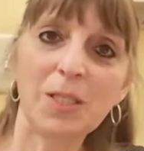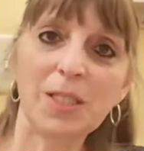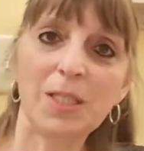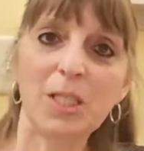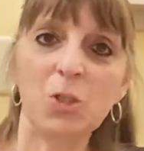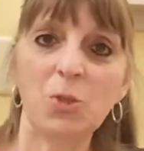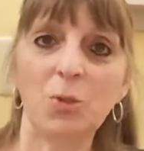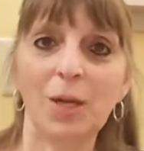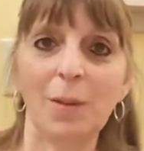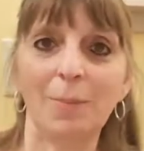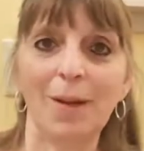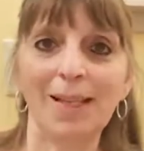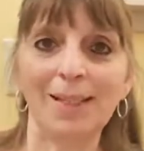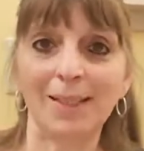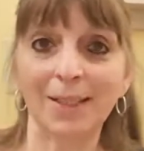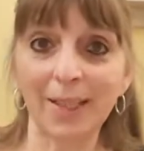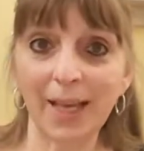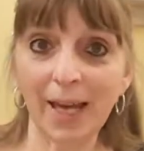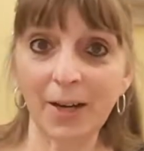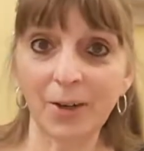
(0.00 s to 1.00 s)
Did You Get My
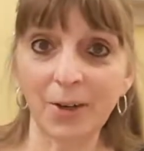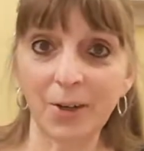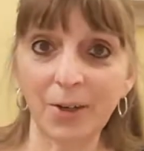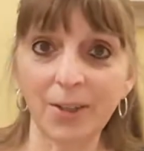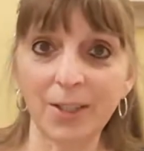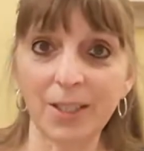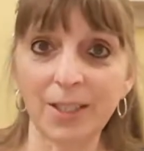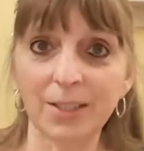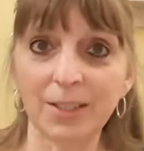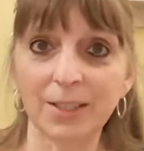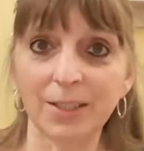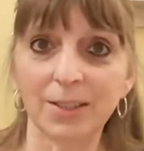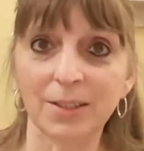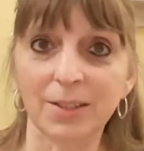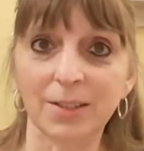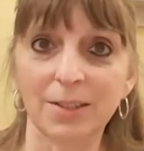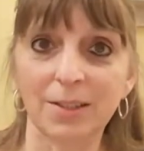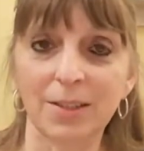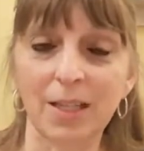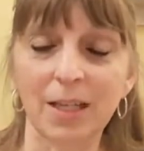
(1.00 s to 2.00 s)
Letter
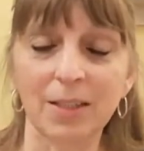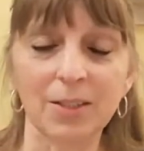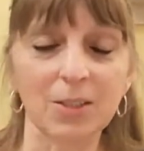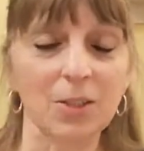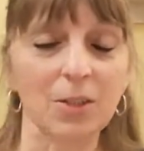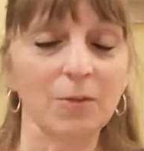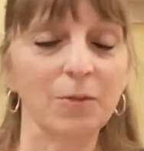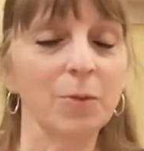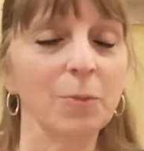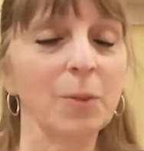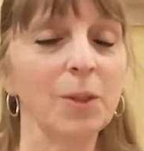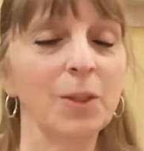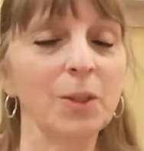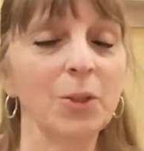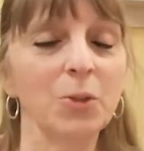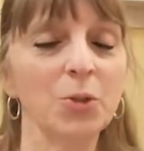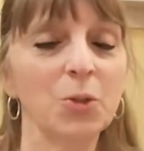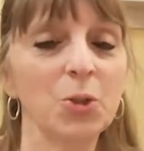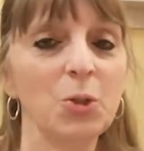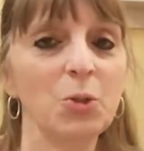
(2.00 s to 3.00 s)
is to the
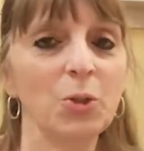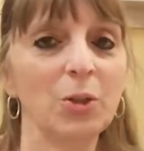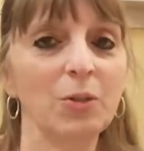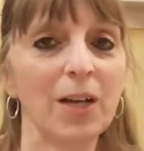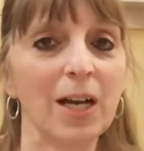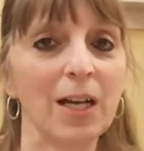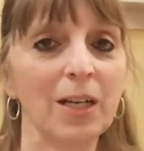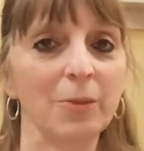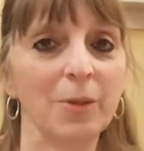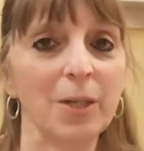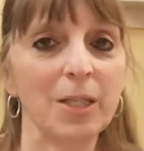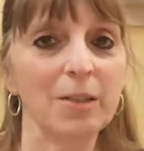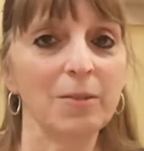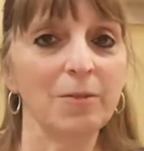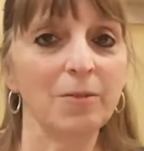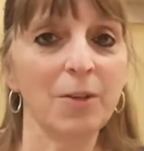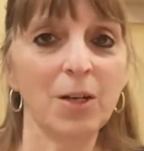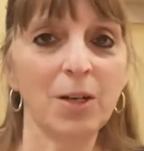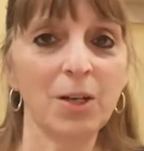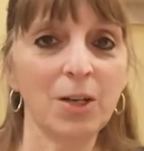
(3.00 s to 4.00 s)
familiar tune of
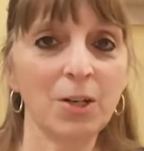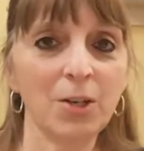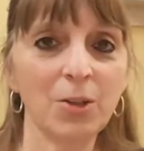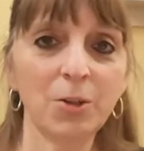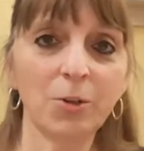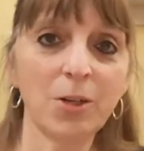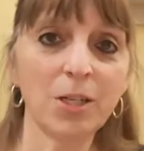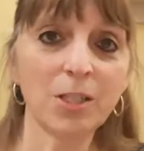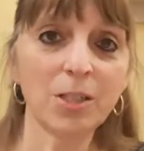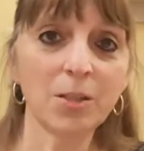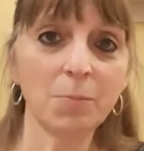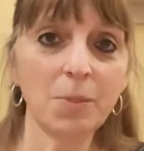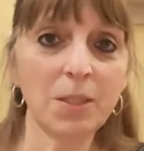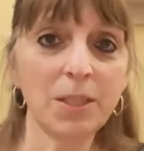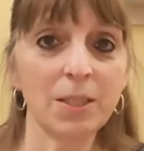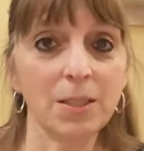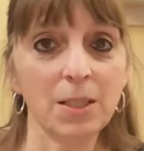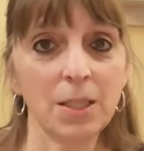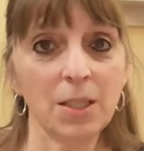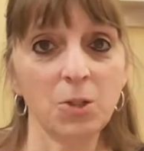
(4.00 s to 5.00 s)
Alouette. Father
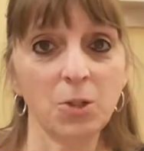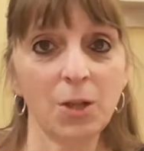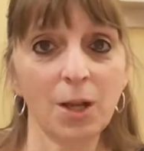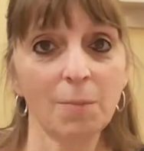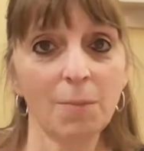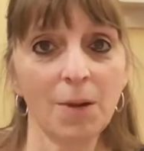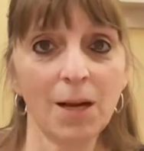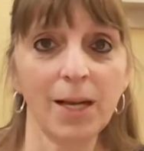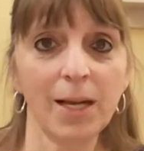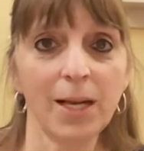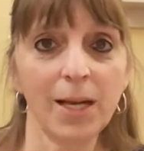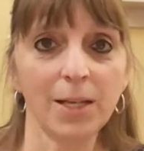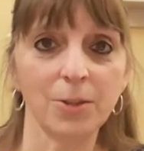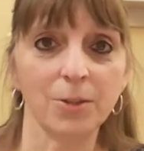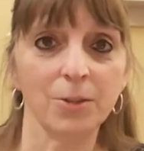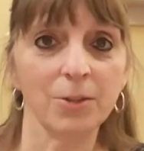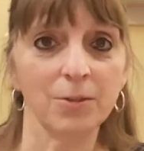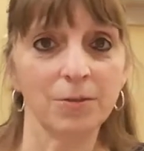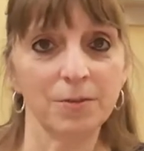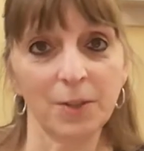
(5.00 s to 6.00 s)
Christmas, did you get my
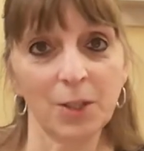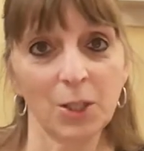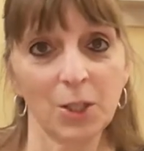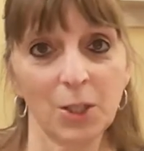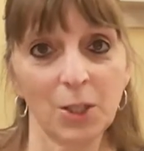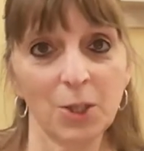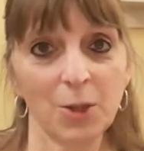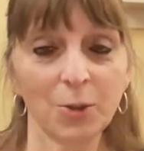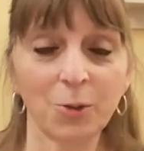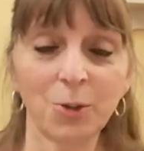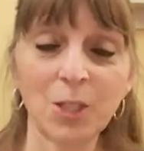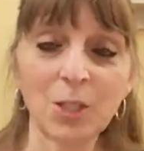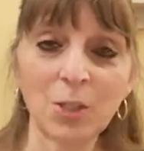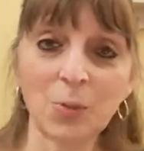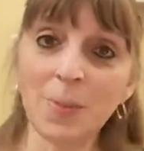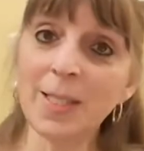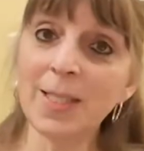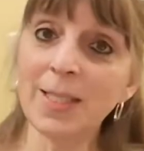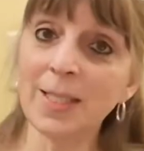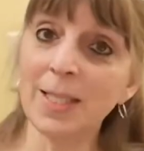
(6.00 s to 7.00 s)
letter? Father
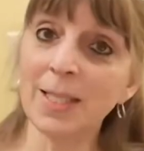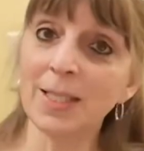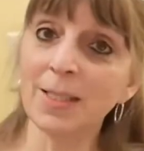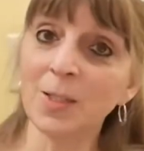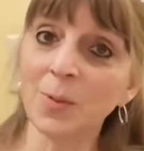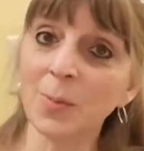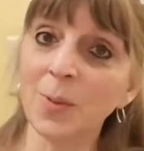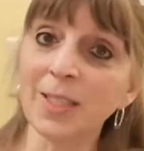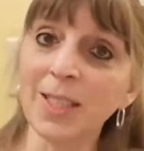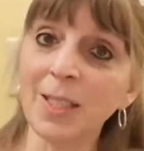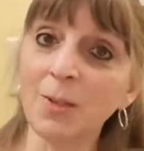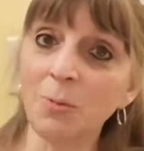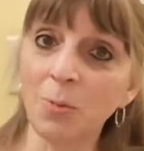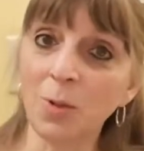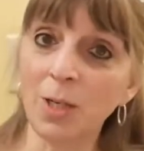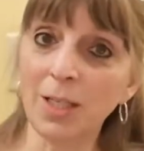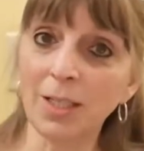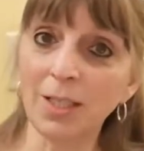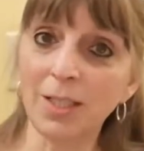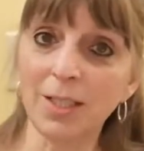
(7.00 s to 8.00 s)
Christmas, this is what I
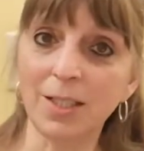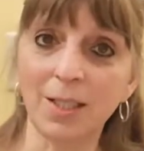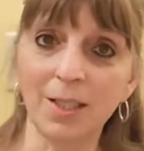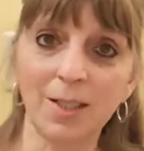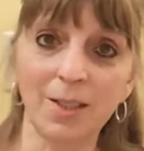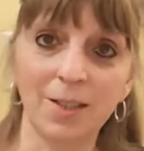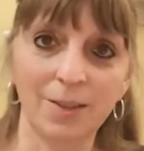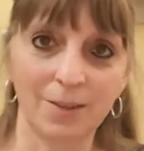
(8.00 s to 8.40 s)
want.